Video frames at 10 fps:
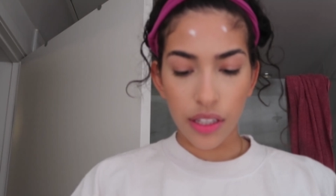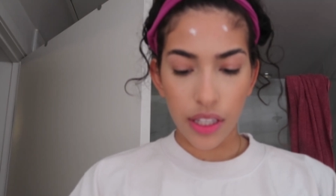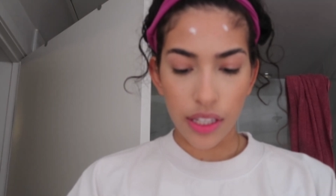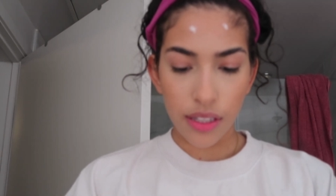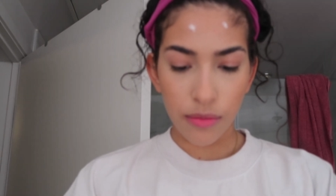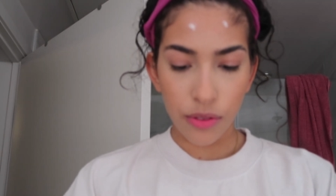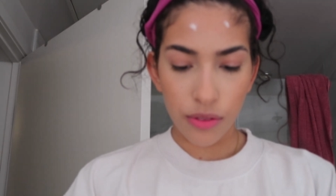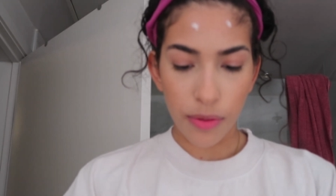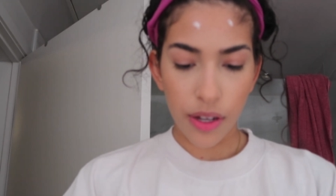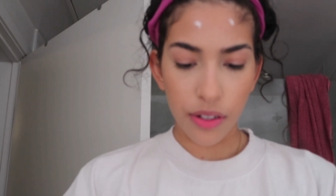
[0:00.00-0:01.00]
get some
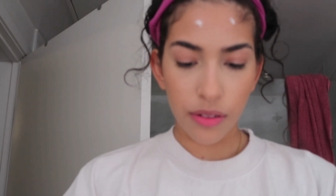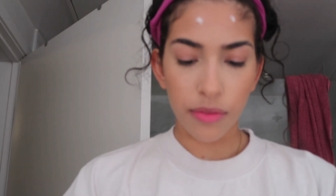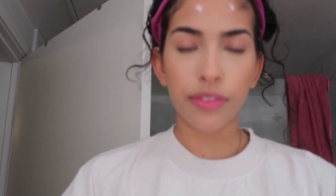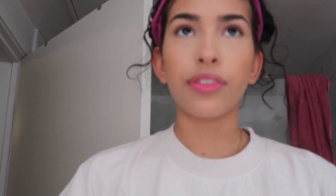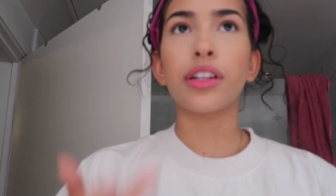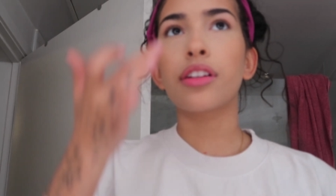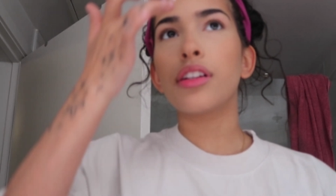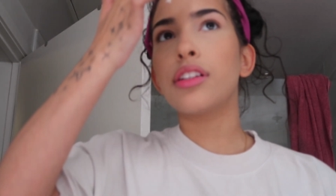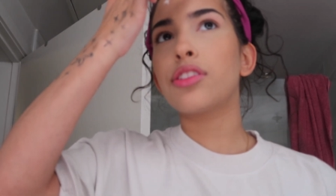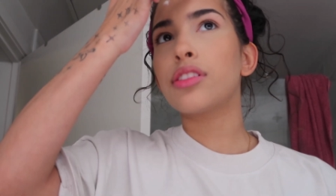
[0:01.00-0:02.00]
loose powder on my finger
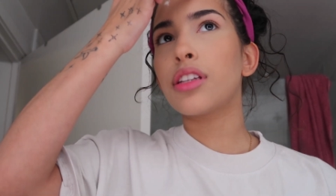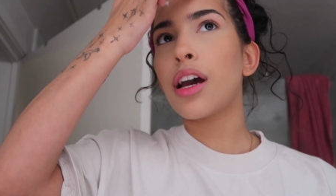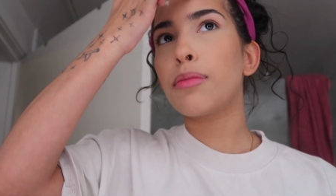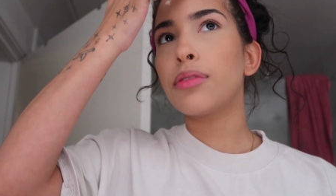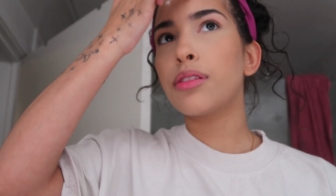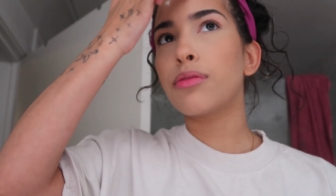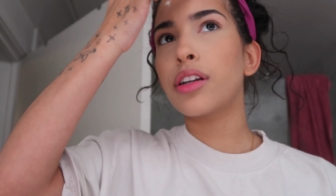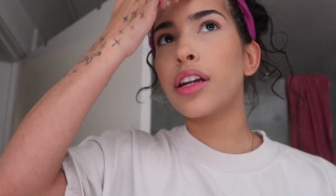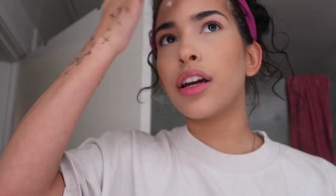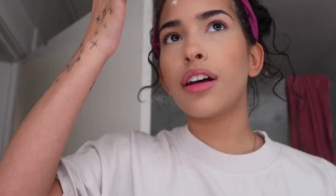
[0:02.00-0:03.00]
and just tap in
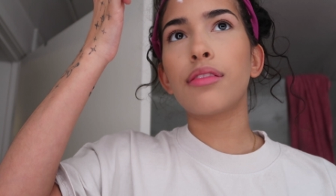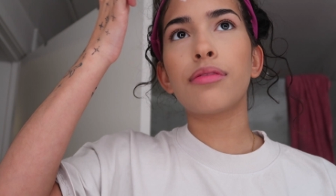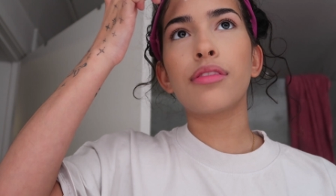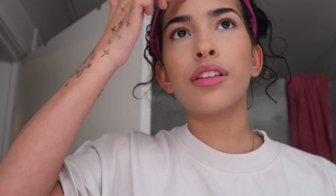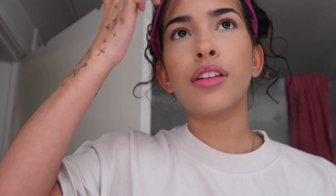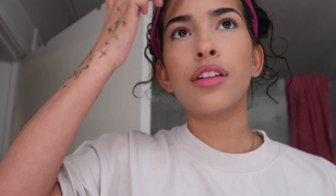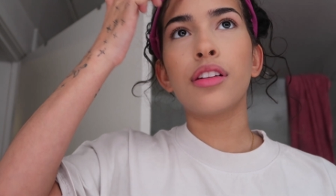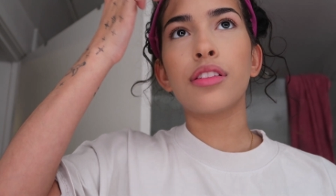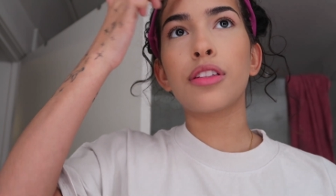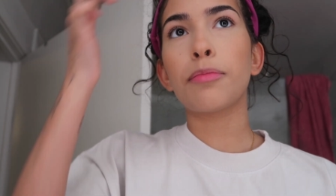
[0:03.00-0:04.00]
where I have
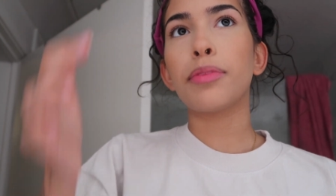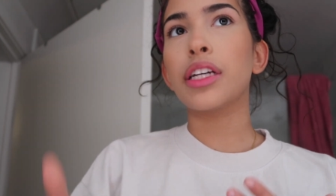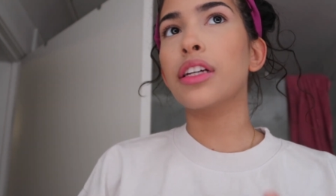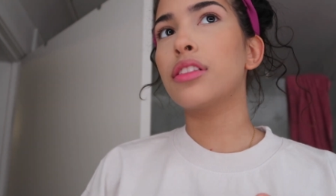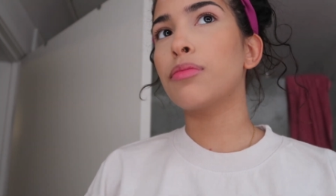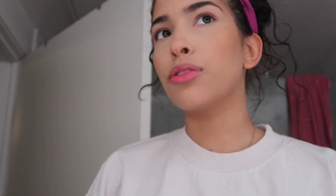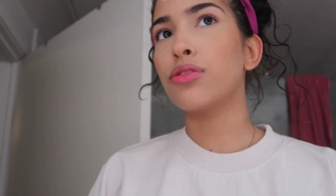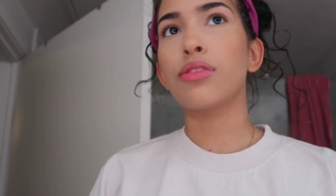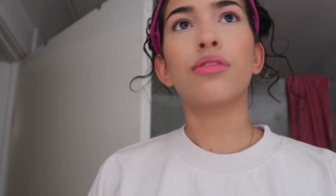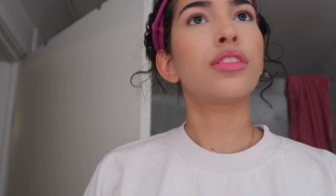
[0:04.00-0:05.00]
the biggest,
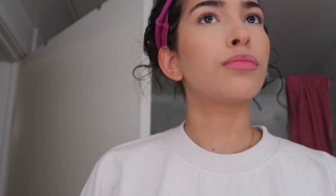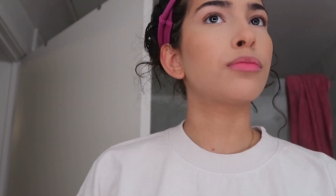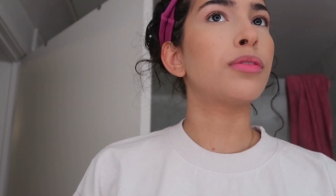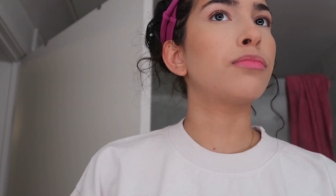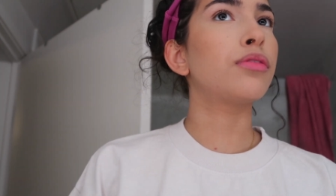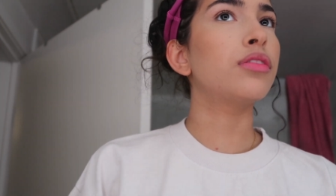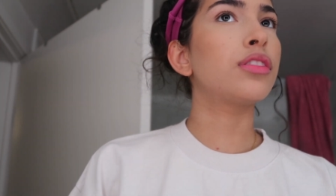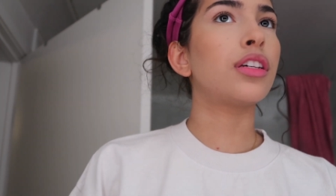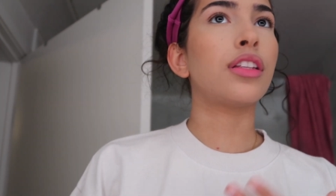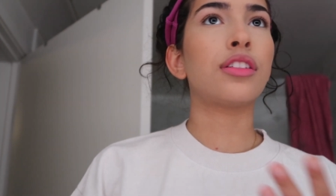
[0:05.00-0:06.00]
most noticeable
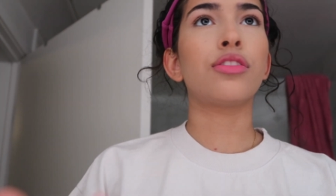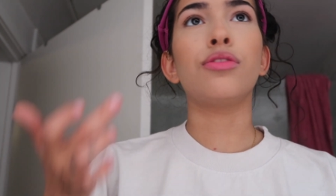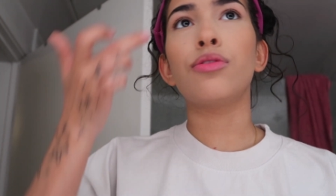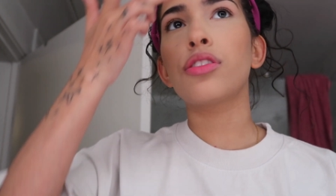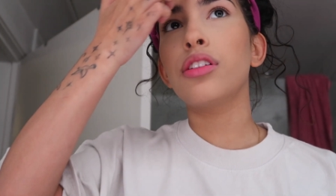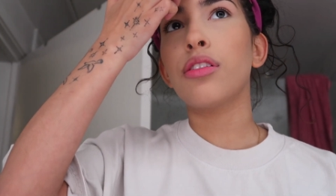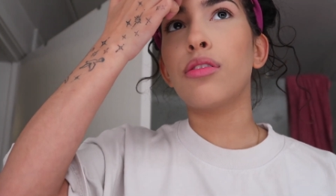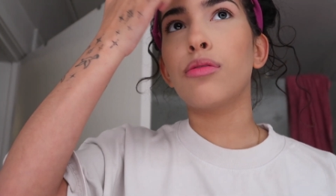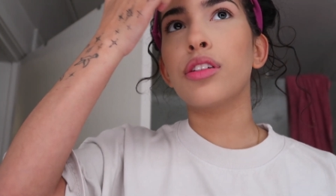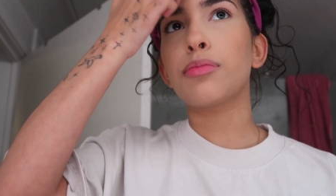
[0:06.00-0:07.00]
pimples, and that's usually
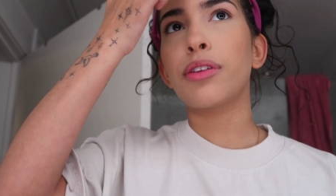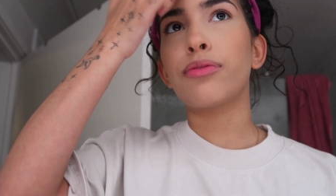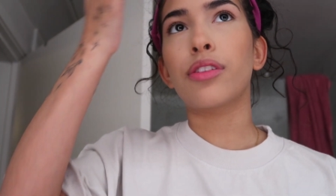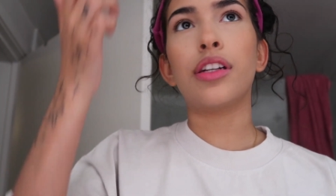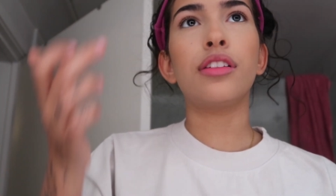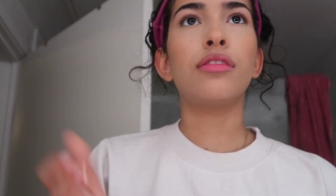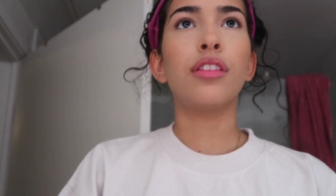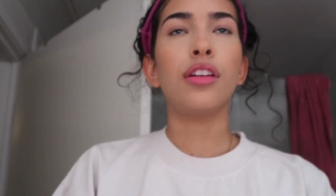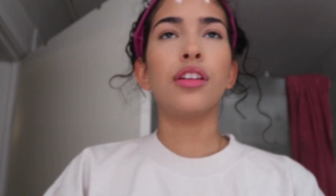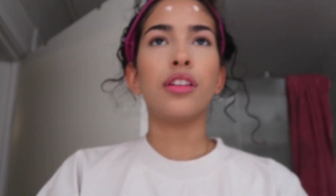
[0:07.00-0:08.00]
always my forehead.
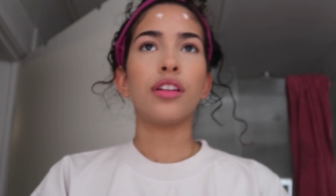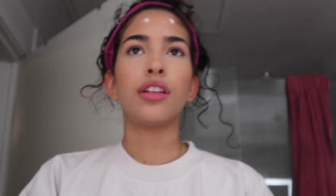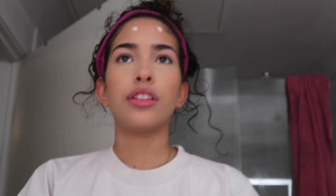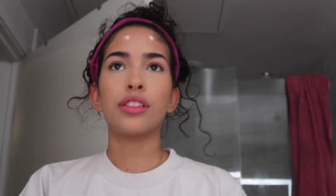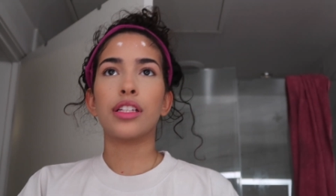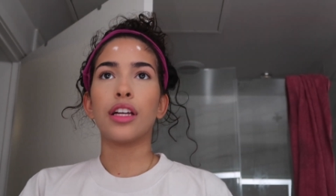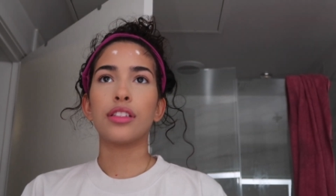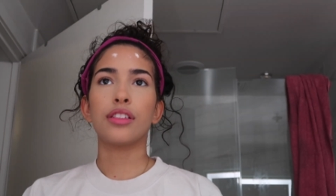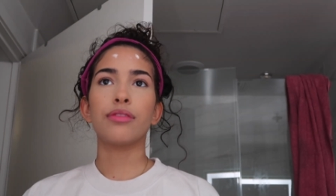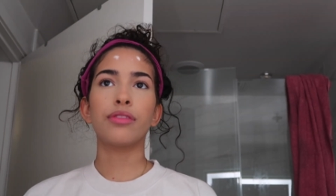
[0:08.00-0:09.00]
And I just let
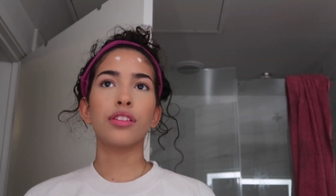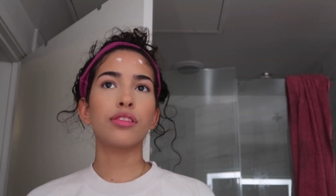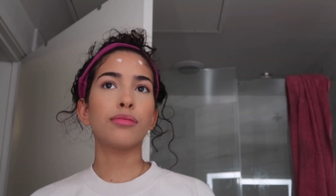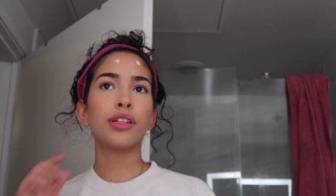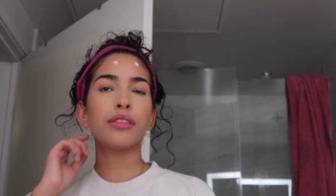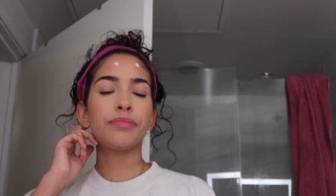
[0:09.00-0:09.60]
that sit for a little bit.